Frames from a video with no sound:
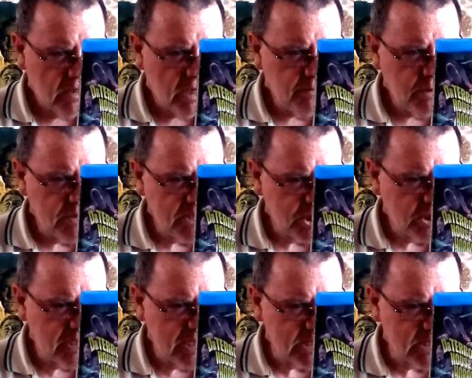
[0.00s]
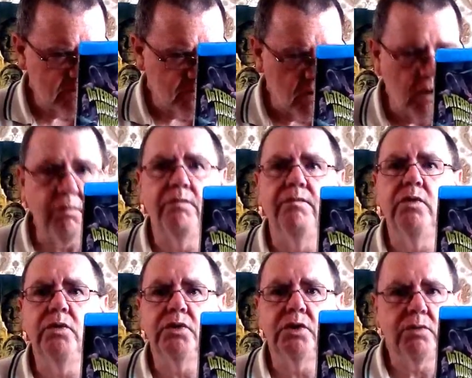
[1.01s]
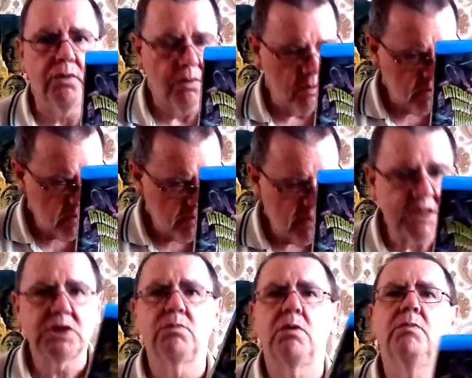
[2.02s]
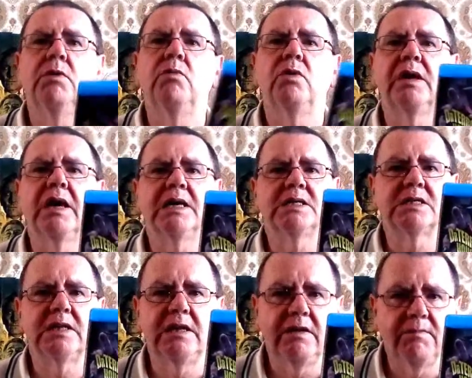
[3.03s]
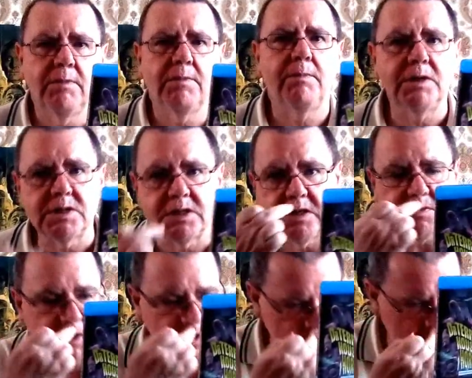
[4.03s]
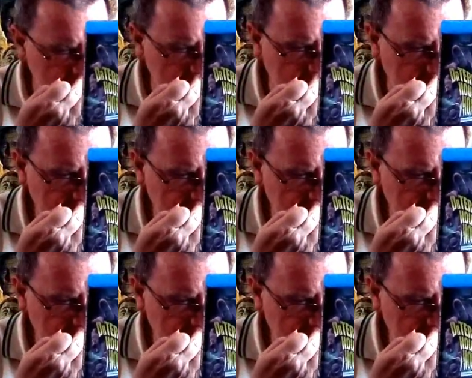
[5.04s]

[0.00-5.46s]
A musician gets involved with voodoo. That's the one with Roy Castle if my memory serves me correctly.